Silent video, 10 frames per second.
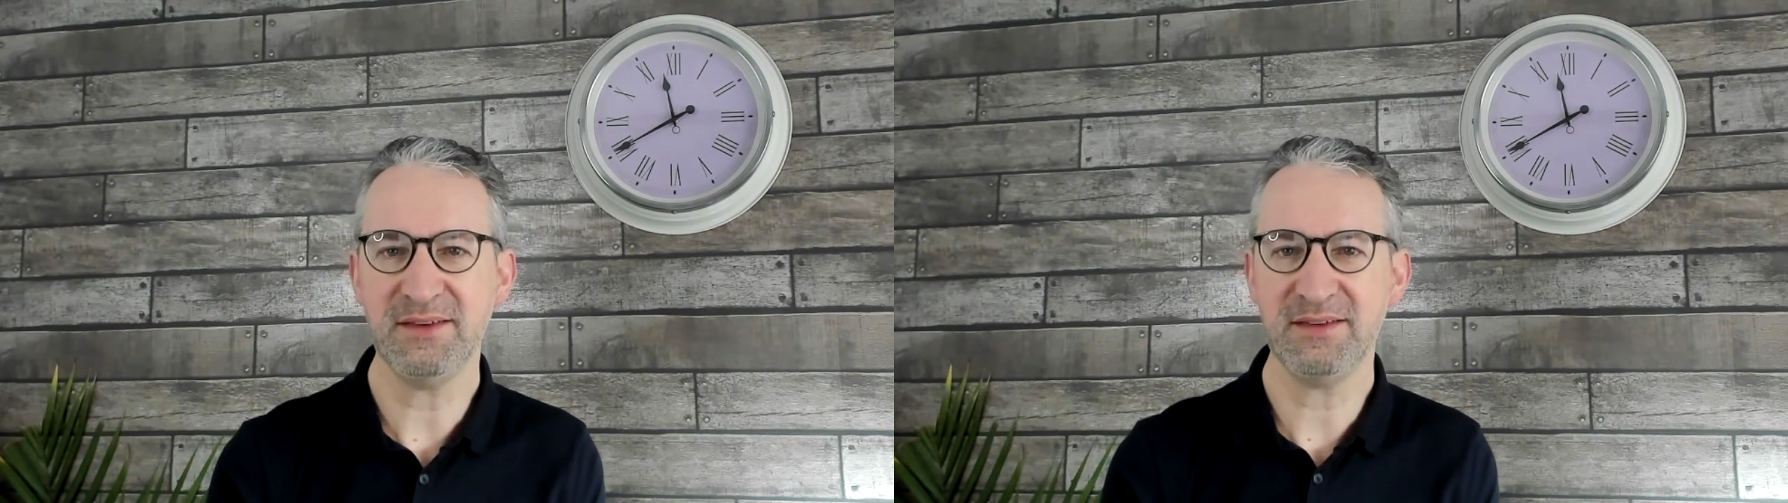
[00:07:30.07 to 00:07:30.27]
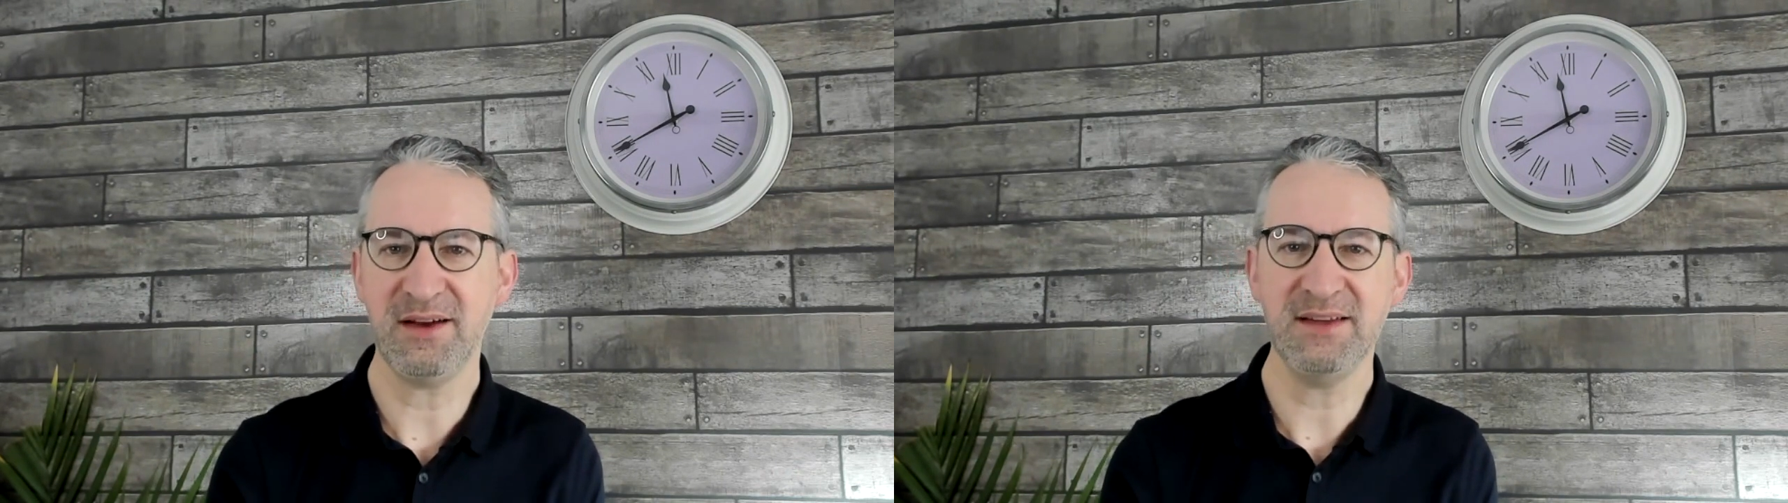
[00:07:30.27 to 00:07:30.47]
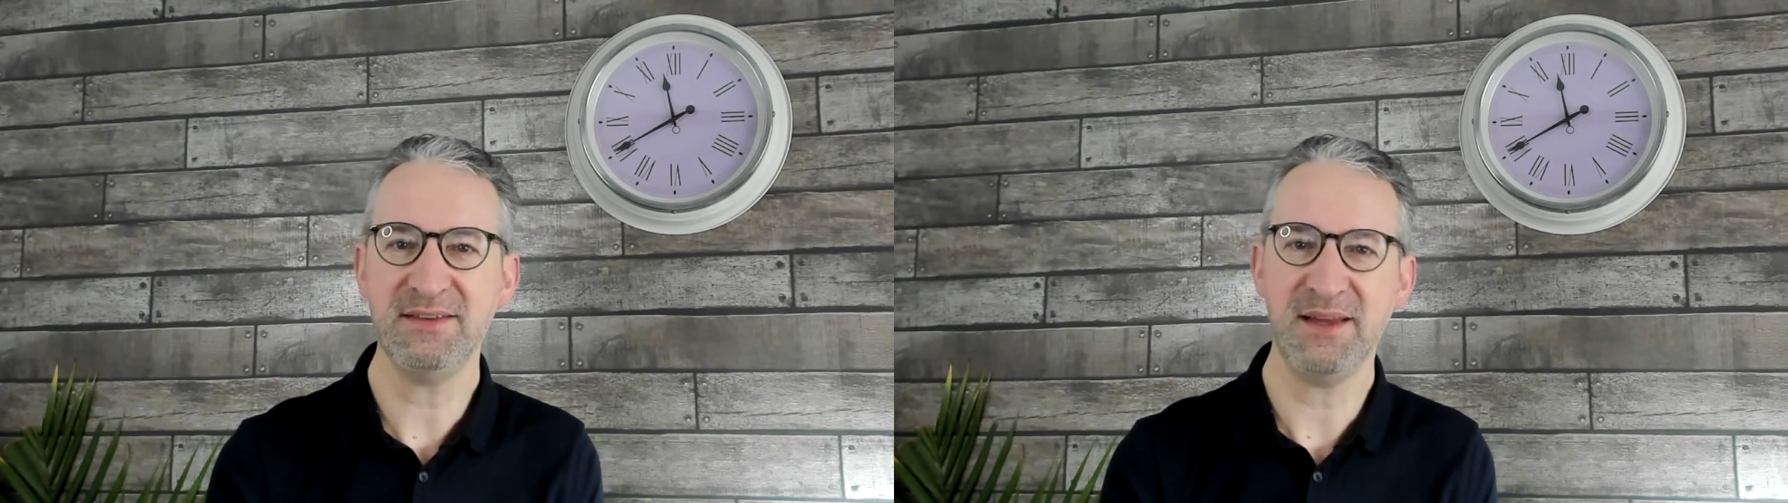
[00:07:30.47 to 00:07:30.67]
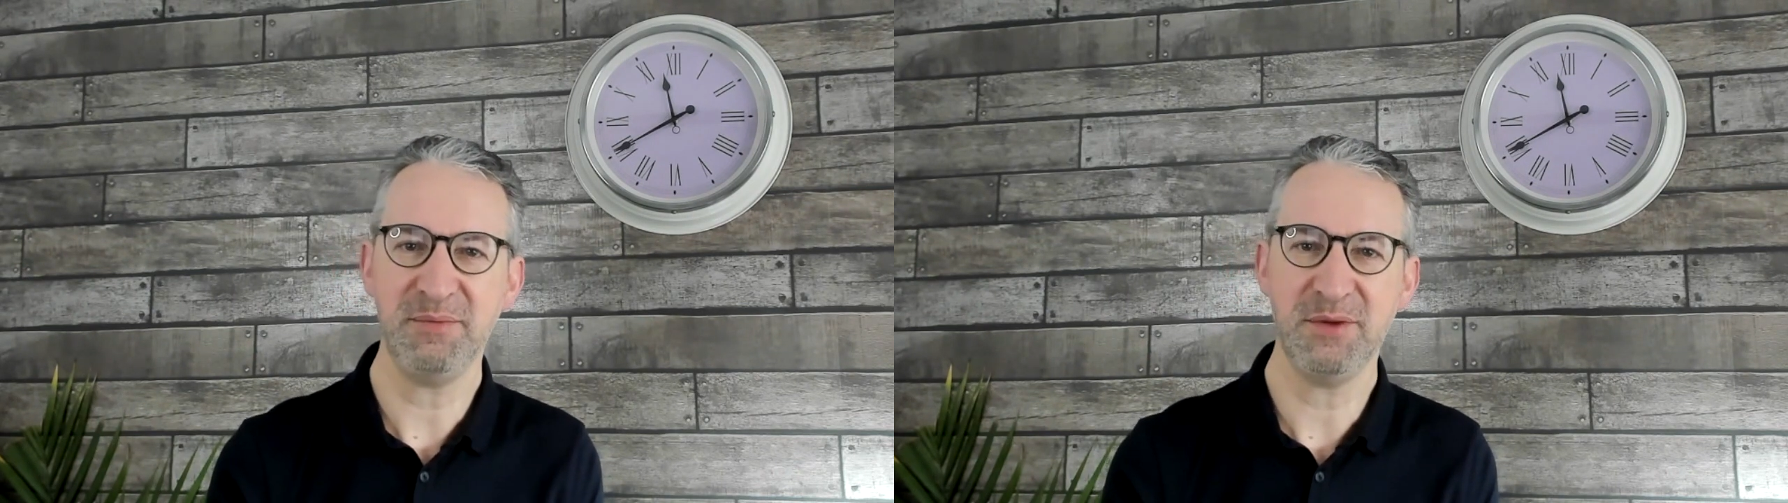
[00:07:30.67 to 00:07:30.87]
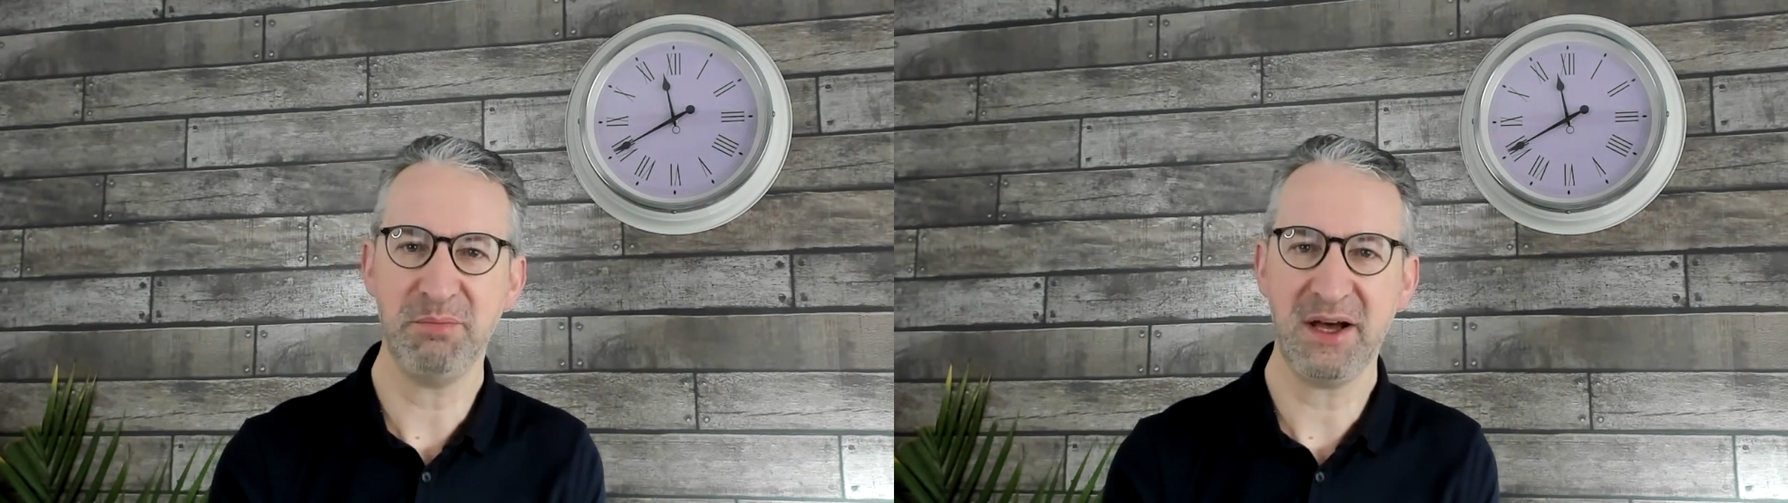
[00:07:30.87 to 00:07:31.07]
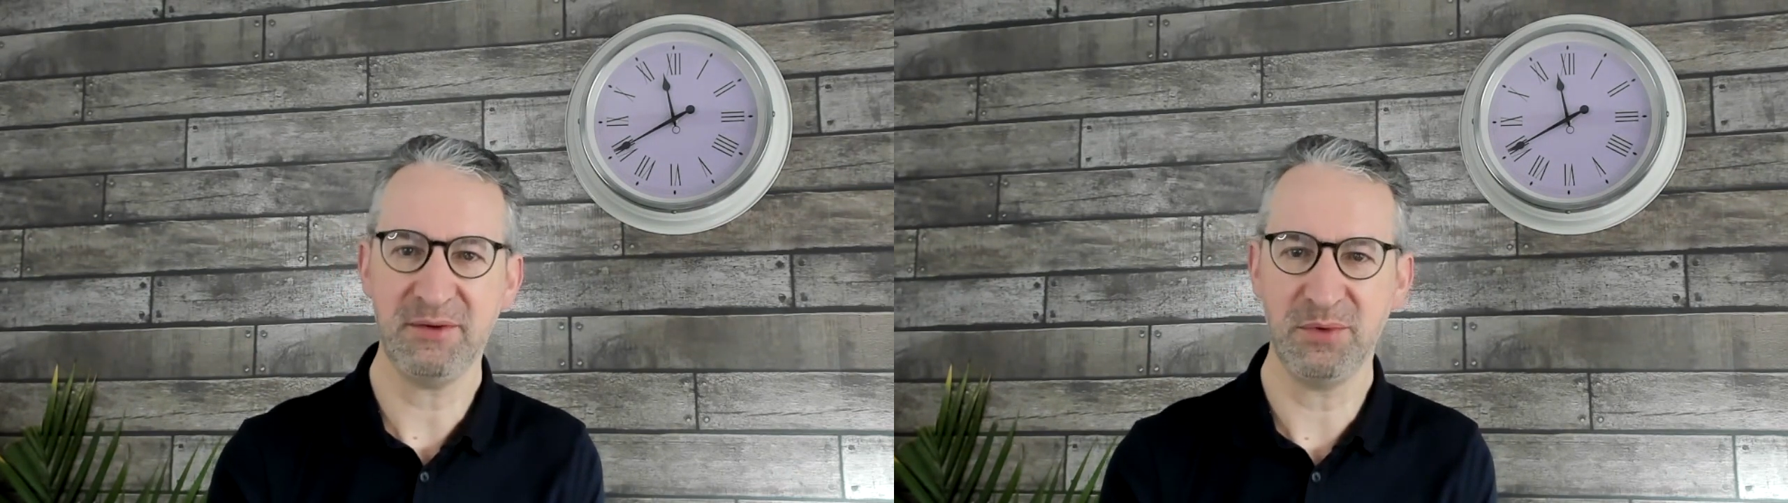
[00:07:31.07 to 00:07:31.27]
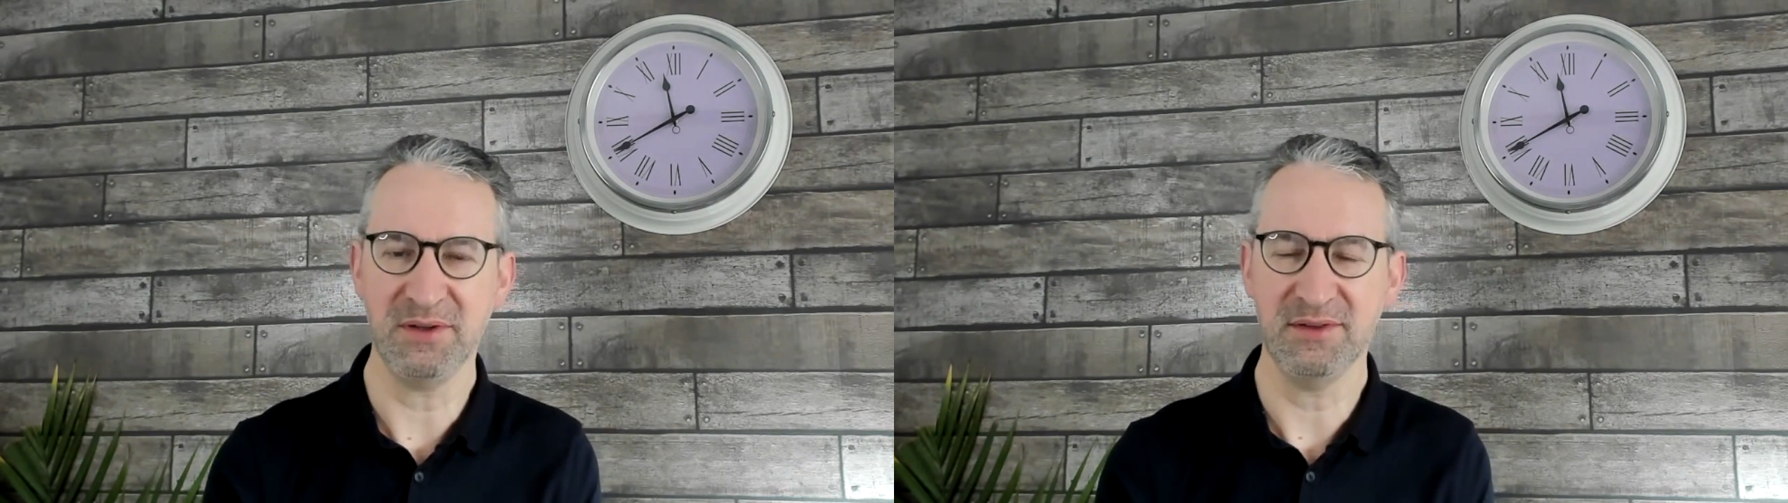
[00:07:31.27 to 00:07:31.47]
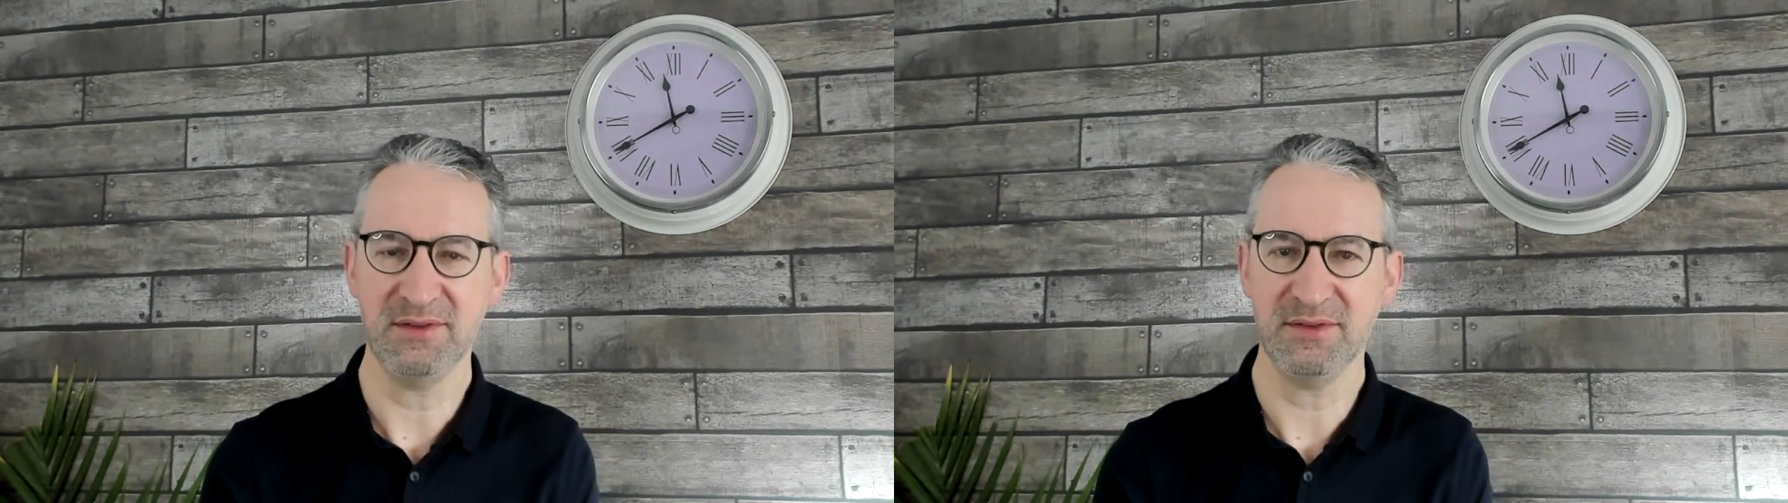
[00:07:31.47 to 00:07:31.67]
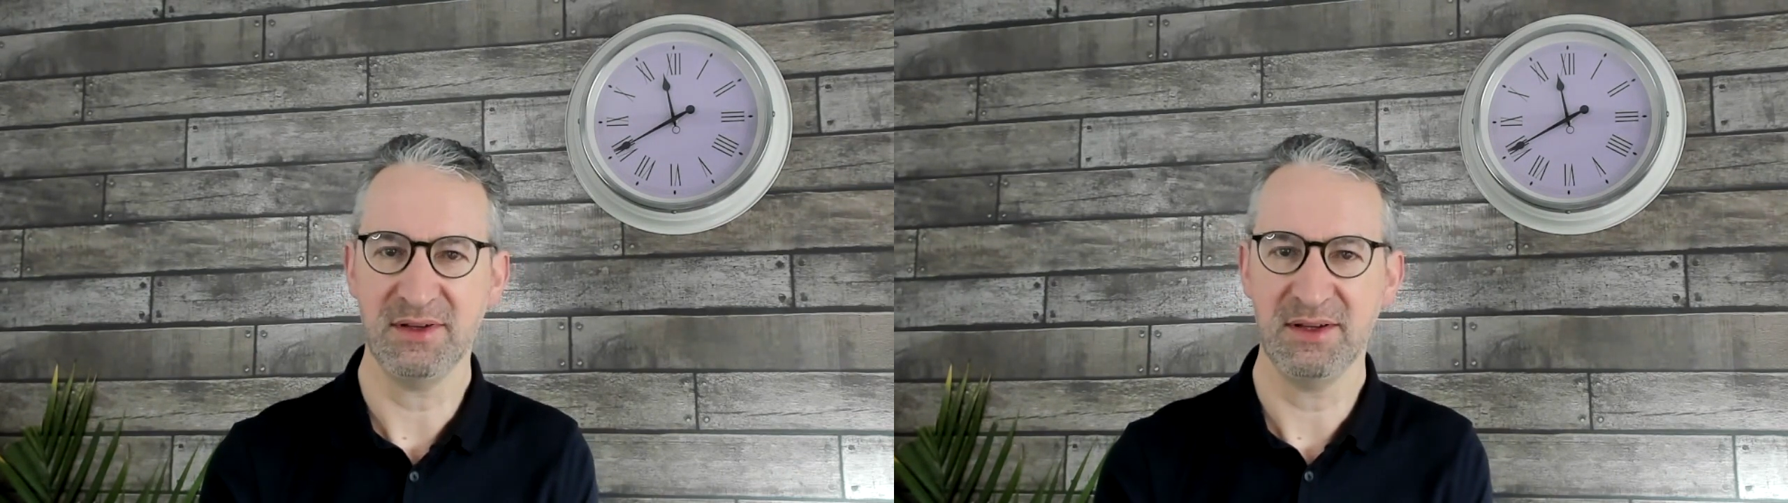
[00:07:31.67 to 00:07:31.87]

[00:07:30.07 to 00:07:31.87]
sidestep the bad ones.